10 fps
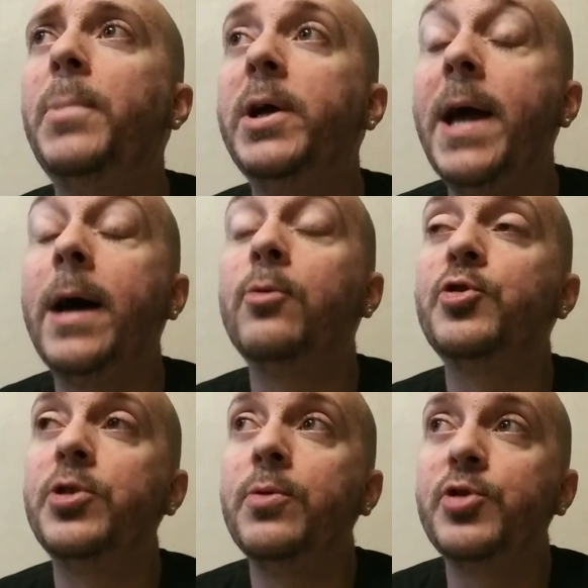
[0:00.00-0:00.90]
But yeah, it
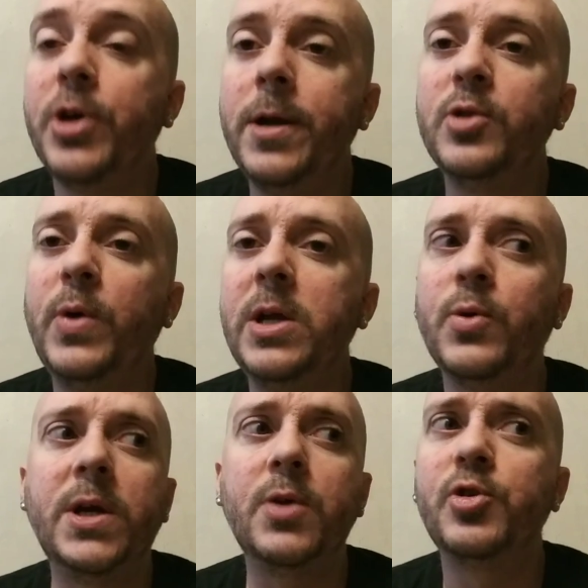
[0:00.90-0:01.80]
was shot in 2020.